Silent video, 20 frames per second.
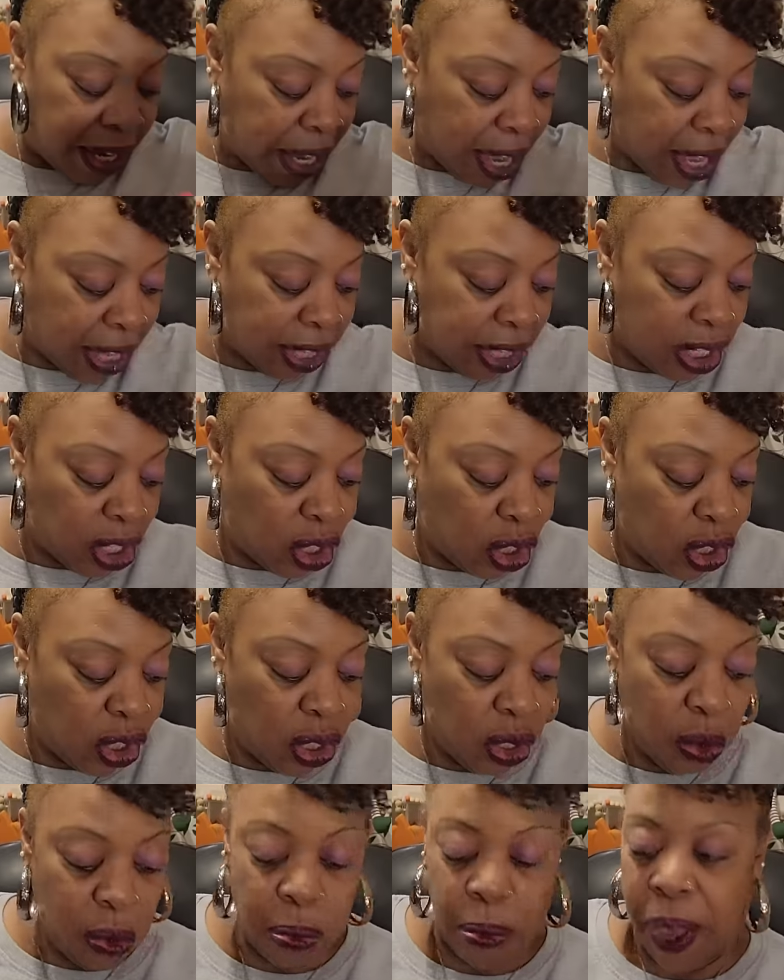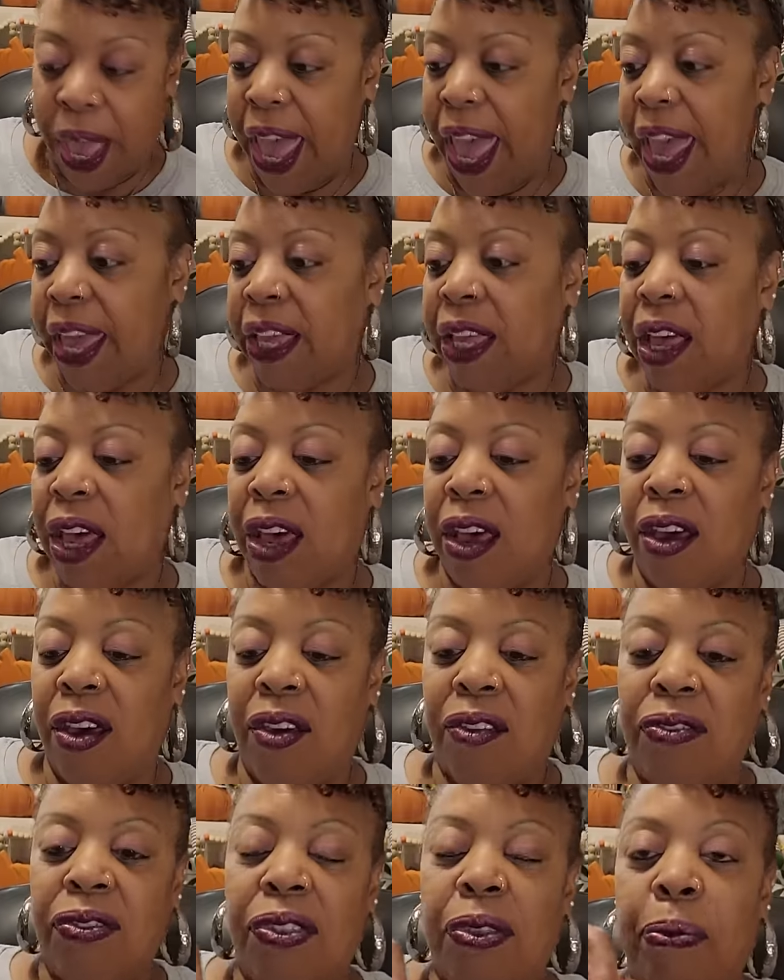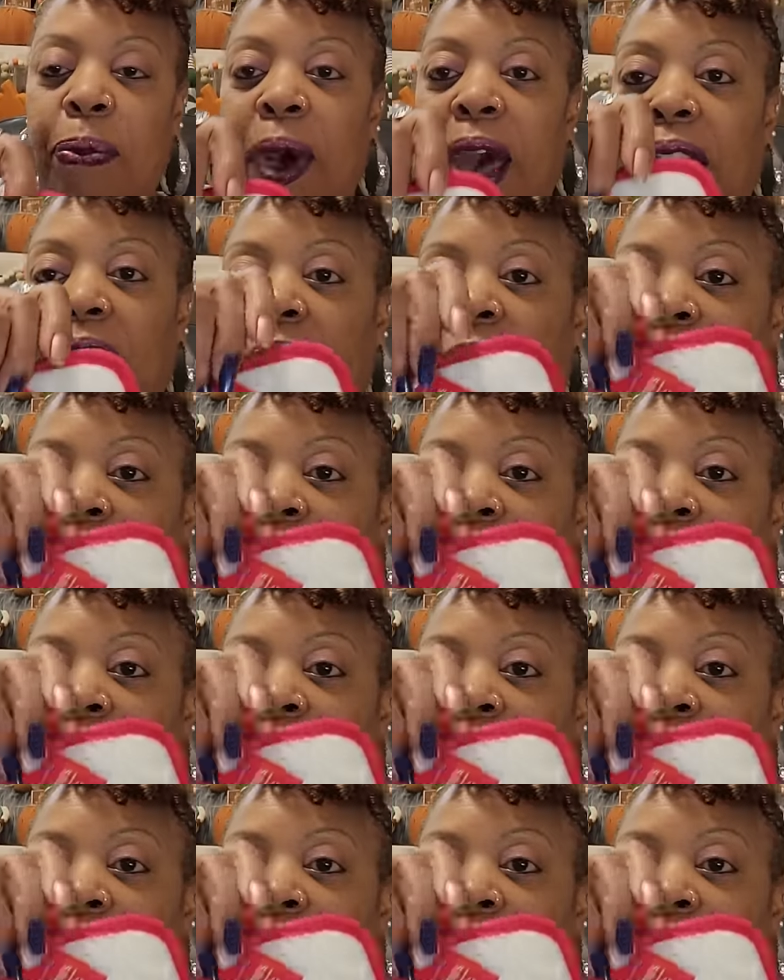got the two pack of the pot